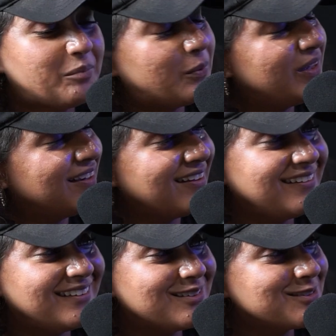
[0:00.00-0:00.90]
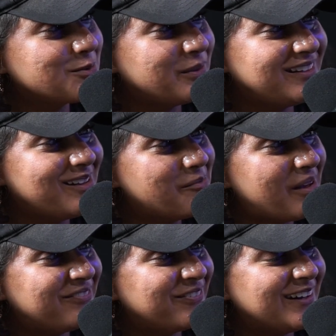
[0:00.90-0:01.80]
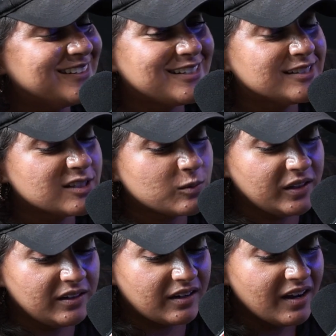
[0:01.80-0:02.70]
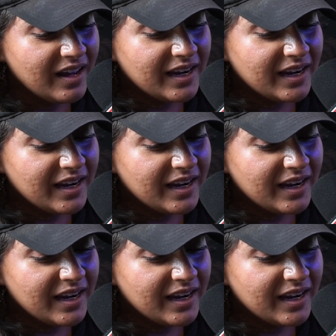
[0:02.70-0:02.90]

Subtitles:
But we got another swindler, my friends. He's a swindler.